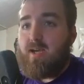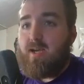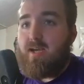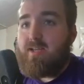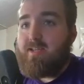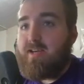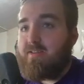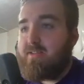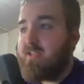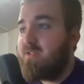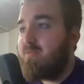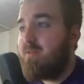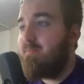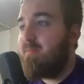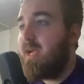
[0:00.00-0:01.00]
And now this
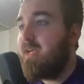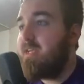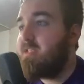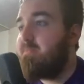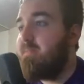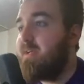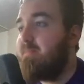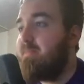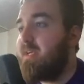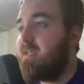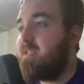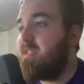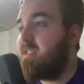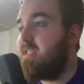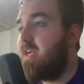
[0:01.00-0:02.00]
one pains me
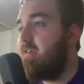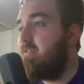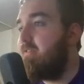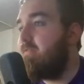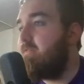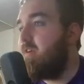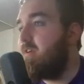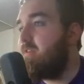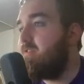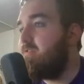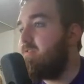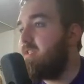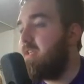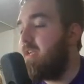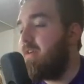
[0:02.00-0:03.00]
because it's Aaron
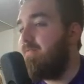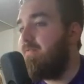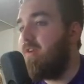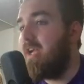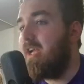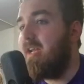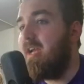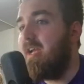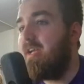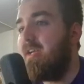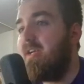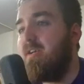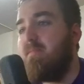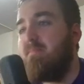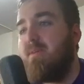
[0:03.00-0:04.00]
Rodgers and I freaking hate
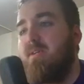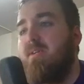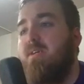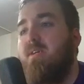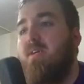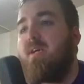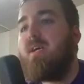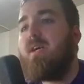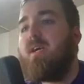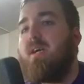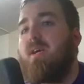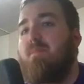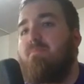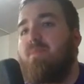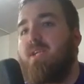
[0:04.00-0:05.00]
him,
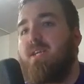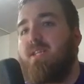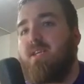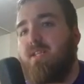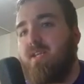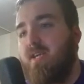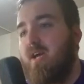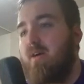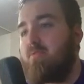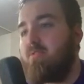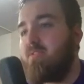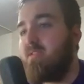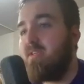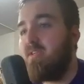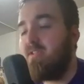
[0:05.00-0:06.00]
but I think the
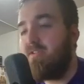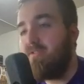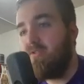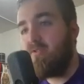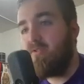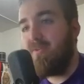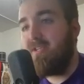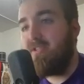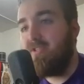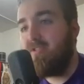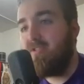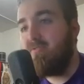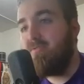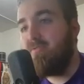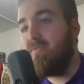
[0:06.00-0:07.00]
Cowboys are going to lose week
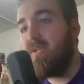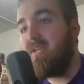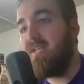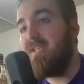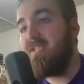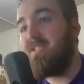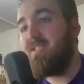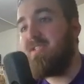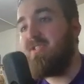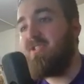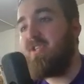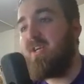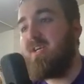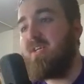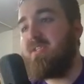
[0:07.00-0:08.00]
two against the
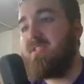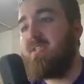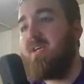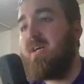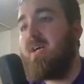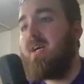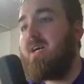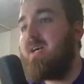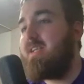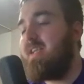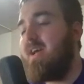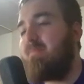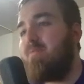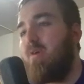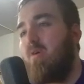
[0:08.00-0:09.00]
Jets.
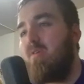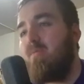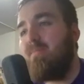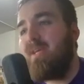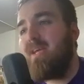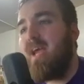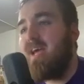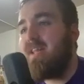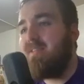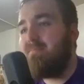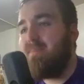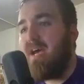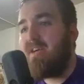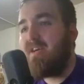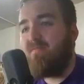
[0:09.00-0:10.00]
Now, part of me had the
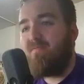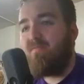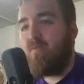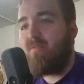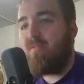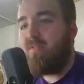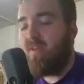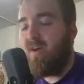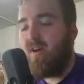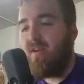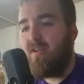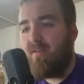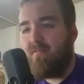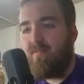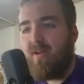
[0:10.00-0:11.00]
back and forth thought
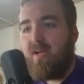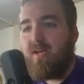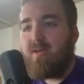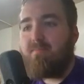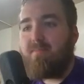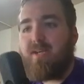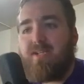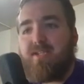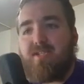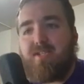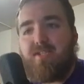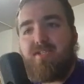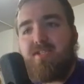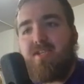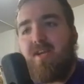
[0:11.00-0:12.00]
of, man, it's
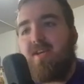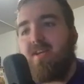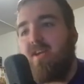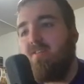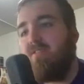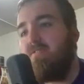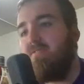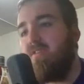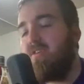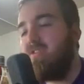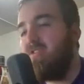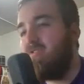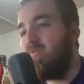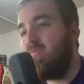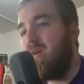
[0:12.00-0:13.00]
going to take Aaron
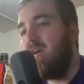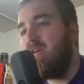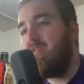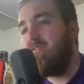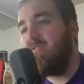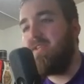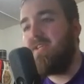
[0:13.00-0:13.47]
Rodgers a while to